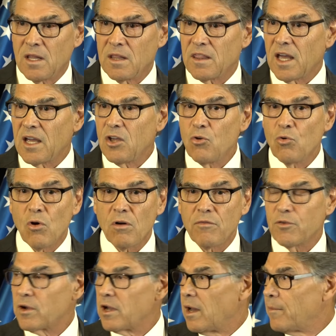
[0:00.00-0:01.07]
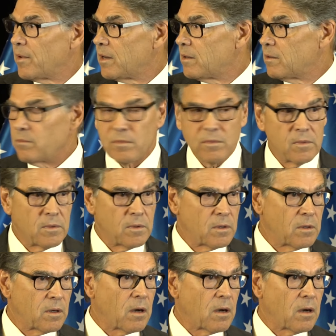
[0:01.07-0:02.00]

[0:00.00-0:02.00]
Thank you all for oh, coming. And, sorry, sorry.